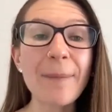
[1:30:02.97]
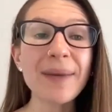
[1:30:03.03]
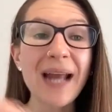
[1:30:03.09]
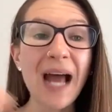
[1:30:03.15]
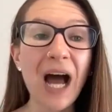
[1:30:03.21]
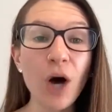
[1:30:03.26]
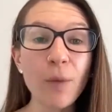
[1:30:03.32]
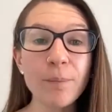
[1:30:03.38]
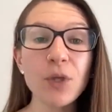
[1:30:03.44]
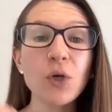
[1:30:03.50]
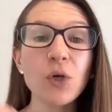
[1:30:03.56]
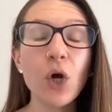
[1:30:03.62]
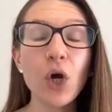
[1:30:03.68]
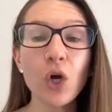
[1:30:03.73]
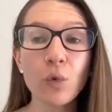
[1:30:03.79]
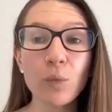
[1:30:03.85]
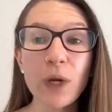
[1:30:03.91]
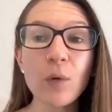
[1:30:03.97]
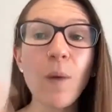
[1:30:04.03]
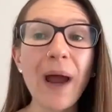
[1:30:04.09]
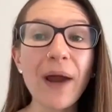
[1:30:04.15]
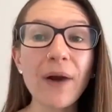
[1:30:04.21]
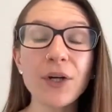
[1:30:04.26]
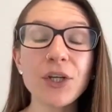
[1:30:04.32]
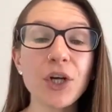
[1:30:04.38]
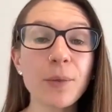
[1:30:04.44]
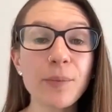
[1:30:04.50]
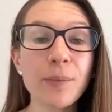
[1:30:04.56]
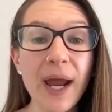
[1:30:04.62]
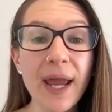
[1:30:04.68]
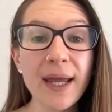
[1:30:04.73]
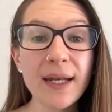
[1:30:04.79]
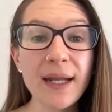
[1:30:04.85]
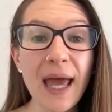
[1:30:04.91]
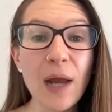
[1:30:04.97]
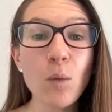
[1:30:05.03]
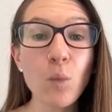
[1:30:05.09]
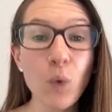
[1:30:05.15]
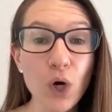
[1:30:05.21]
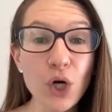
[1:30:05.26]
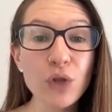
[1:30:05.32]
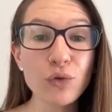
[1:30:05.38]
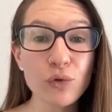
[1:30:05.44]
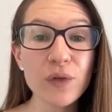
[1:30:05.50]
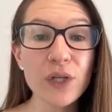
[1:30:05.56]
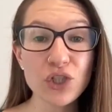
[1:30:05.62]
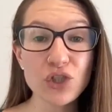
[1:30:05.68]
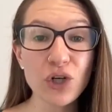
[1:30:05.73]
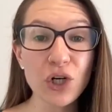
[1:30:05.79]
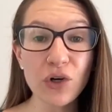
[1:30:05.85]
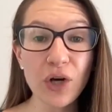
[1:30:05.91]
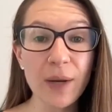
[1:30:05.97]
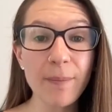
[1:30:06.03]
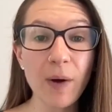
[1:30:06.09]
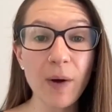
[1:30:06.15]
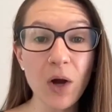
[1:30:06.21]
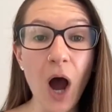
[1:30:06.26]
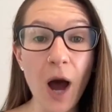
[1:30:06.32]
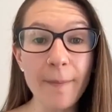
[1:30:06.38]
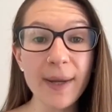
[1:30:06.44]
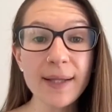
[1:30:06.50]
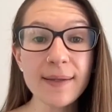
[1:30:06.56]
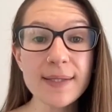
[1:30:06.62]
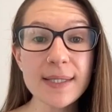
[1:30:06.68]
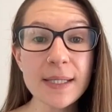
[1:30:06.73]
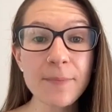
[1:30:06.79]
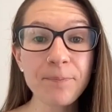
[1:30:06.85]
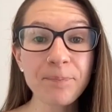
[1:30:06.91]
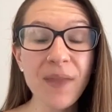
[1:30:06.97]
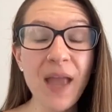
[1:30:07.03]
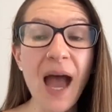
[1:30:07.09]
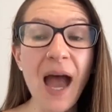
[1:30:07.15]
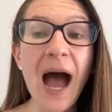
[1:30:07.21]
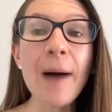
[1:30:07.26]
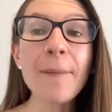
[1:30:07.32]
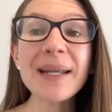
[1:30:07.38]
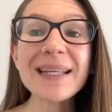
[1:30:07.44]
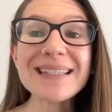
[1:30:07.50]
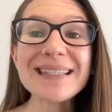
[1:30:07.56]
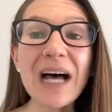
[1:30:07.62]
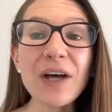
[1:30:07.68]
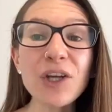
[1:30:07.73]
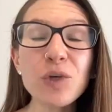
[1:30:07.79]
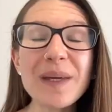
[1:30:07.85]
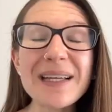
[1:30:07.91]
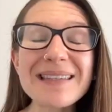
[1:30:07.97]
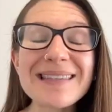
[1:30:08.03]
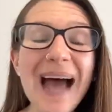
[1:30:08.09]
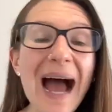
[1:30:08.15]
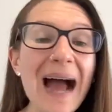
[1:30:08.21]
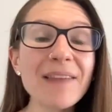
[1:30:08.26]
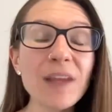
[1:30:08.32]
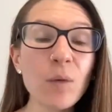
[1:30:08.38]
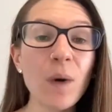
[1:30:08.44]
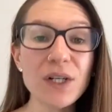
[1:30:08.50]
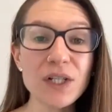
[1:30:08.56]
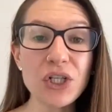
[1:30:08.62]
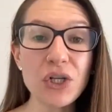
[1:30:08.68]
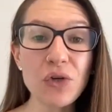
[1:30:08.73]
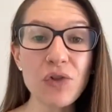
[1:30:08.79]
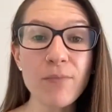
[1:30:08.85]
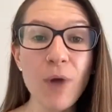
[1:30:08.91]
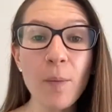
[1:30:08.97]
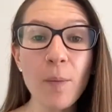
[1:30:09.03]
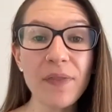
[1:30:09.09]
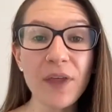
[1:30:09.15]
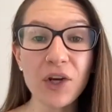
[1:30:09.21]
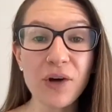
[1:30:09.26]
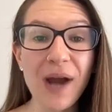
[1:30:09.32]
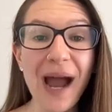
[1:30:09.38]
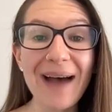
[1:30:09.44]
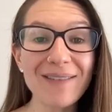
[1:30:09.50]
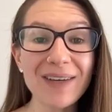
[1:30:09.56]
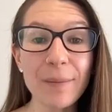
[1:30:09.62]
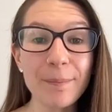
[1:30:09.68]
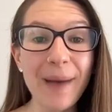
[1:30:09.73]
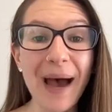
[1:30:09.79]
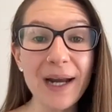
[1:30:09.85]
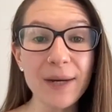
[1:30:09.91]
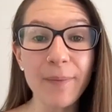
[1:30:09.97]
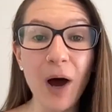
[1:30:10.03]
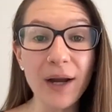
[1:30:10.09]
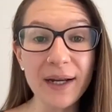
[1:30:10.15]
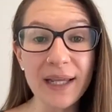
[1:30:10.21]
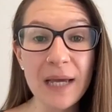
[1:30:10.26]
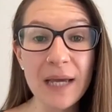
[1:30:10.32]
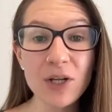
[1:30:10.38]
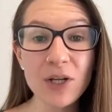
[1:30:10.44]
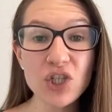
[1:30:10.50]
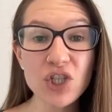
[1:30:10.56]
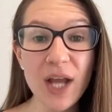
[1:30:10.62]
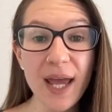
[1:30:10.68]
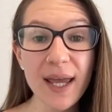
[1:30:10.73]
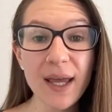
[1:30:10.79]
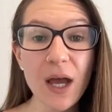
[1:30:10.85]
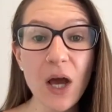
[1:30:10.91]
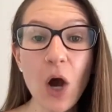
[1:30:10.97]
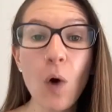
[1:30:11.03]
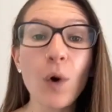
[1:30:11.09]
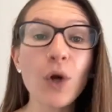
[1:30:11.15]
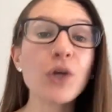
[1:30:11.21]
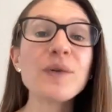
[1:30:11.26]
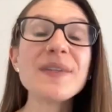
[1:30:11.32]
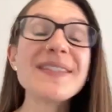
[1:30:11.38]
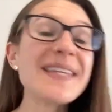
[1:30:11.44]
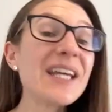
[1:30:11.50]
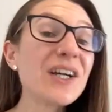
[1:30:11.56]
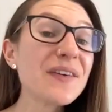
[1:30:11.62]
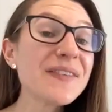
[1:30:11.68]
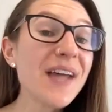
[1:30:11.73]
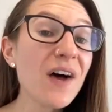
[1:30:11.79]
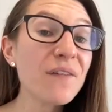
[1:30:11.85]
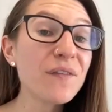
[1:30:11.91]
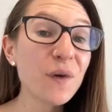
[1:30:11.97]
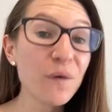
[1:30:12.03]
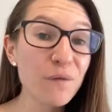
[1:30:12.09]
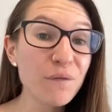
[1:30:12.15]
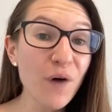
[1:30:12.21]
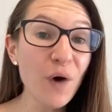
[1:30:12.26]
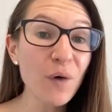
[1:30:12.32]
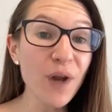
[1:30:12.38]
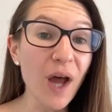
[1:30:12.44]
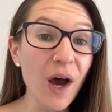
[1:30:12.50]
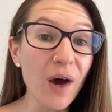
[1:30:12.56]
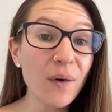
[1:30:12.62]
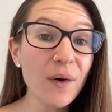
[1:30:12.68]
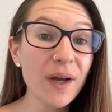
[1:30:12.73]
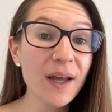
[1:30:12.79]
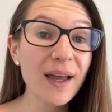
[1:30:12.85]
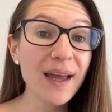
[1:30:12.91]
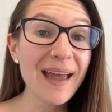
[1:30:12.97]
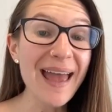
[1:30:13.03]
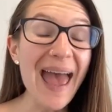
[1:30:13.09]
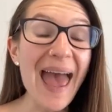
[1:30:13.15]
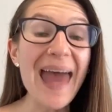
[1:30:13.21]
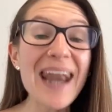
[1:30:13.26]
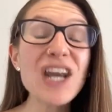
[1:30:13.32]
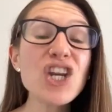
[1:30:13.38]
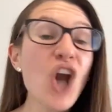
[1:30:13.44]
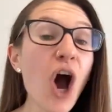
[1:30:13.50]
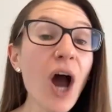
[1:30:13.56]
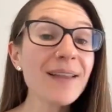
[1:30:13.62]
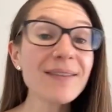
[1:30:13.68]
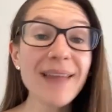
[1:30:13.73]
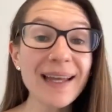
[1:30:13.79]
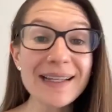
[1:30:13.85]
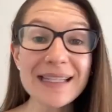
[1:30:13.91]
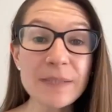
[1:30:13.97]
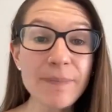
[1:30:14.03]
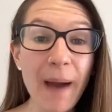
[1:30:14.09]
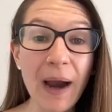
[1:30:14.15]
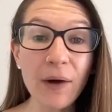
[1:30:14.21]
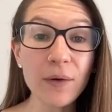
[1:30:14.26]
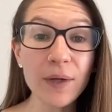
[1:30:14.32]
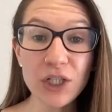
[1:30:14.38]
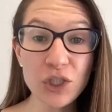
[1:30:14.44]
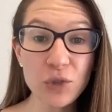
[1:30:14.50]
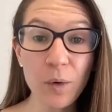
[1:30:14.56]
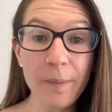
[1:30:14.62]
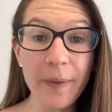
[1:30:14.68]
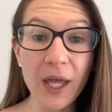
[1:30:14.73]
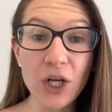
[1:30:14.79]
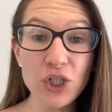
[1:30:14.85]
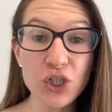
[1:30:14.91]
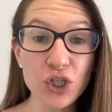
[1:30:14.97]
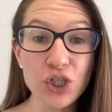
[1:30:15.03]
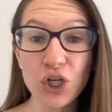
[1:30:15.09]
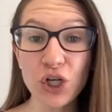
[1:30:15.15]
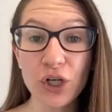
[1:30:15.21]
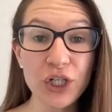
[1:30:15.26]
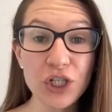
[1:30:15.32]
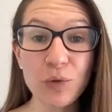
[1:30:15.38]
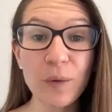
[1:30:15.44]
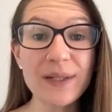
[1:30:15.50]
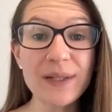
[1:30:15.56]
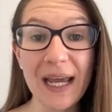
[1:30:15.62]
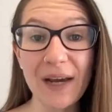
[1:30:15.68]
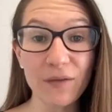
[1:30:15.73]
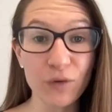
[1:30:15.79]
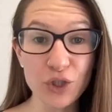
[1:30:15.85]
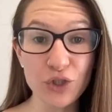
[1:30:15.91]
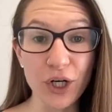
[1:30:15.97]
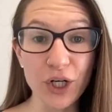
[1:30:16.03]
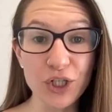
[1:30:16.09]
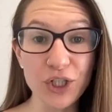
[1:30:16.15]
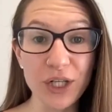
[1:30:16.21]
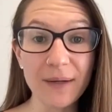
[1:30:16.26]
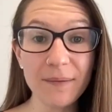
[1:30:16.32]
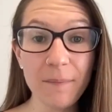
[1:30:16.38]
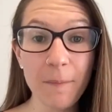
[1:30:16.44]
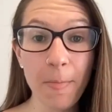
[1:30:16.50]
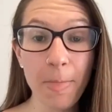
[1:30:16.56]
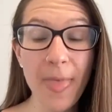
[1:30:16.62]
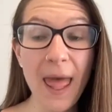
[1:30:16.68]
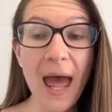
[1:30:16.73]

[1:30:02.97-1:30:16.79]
I'm going to help you rewire your brain and work through these triggering comments. I'm going to tell you exactly what to do the moment that you're having a bad body image day, or you see yourself in a photo and not let it spiral into a binge or turn into a day of restriction.